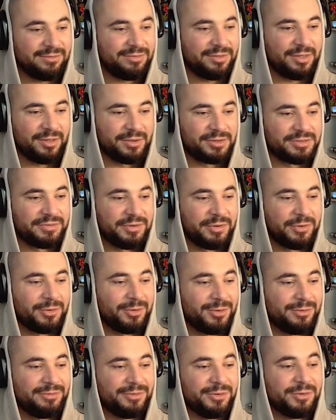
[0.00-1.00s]
For those of you
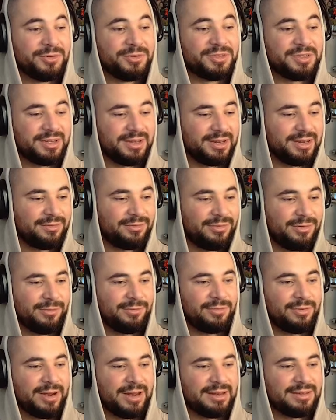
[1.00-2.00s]
who have used it, feel
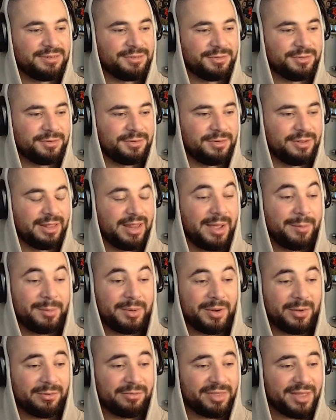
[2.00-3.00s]
free to let
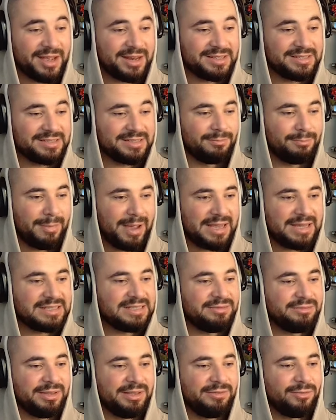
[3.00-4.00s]
me know if that's
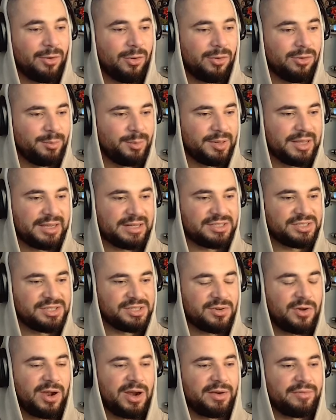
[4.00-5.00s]
massively wrong, but that's
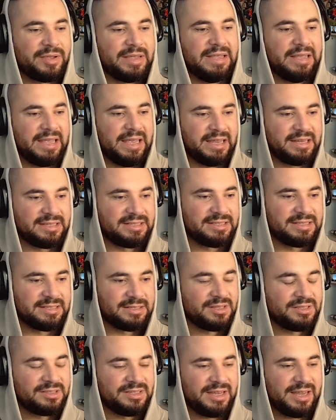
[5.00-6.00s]
just kind of a
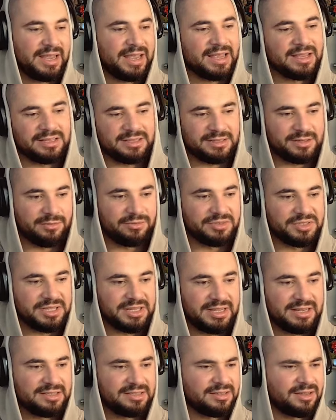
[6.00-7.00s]
guess, seeing as
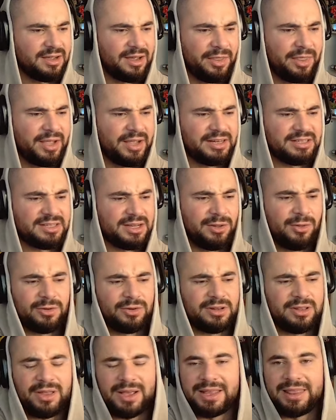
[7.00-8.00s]
obviously I think it's
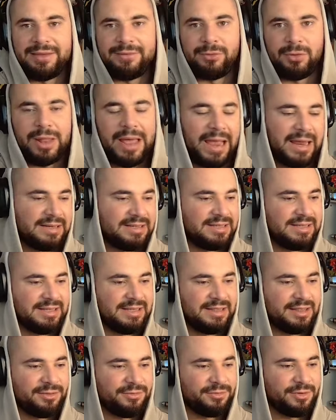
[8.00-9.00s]
unlocked at like level
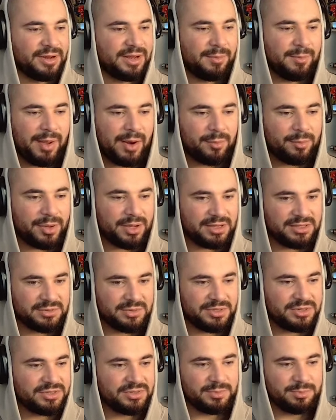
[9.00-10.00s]
80 in the freaking battle
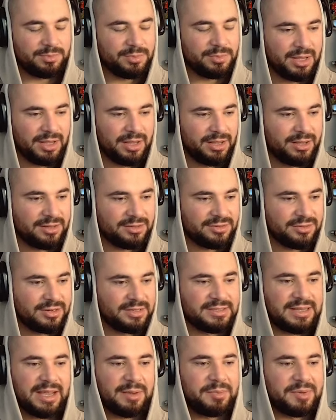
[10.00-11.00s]
pass, which is, it's
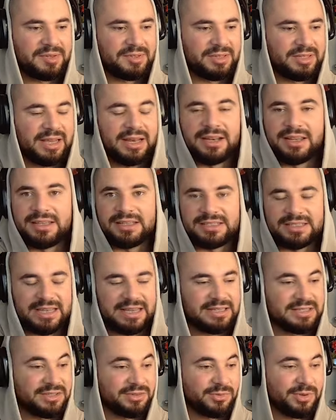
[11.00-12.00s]
going to take me till the end of the
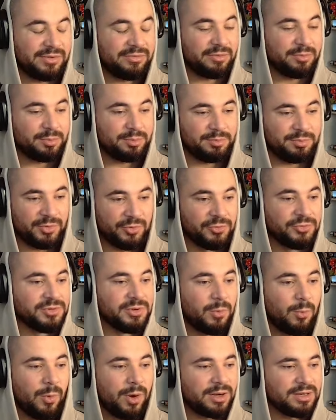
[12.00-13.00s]
season to even use
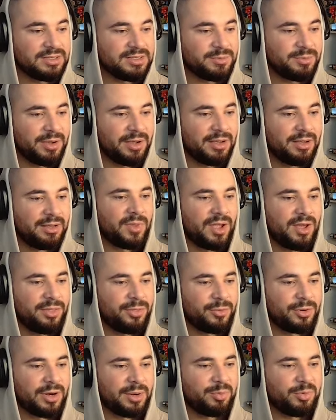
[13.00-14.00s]
it once, but I
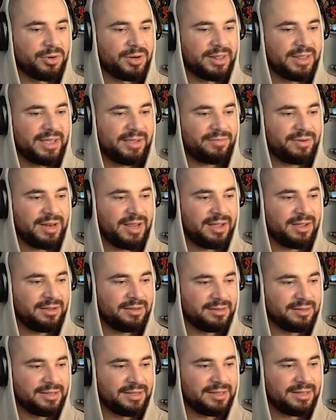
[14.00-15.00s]
thought I'd put it there for
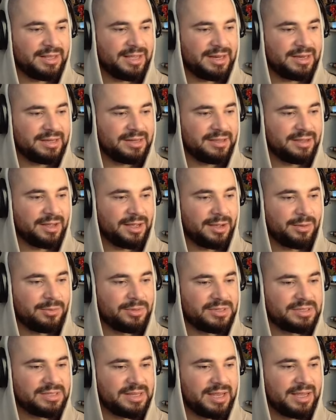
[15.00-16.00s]
now, and that I
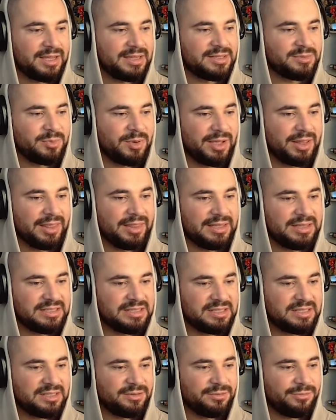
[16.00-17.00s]
would say is my list